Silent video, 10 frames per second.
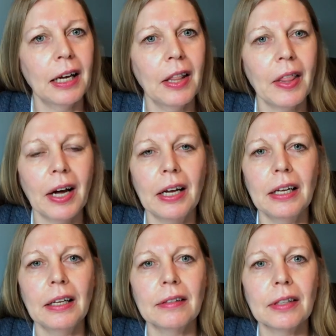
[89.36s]
and that
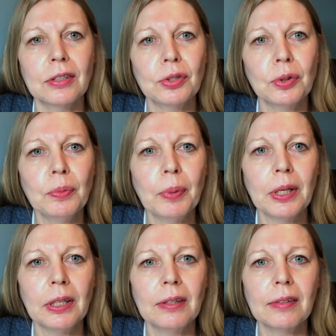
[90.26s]
is a
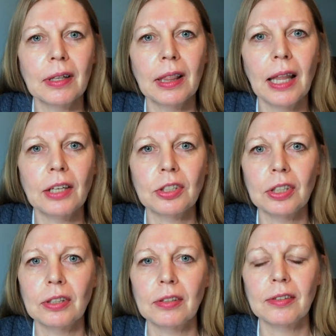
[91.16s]
two-piece
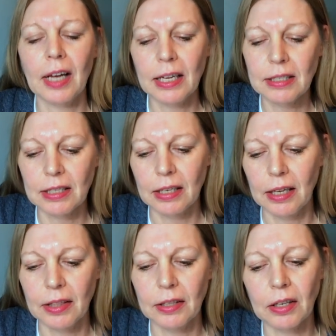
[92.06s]
leisure set, I think they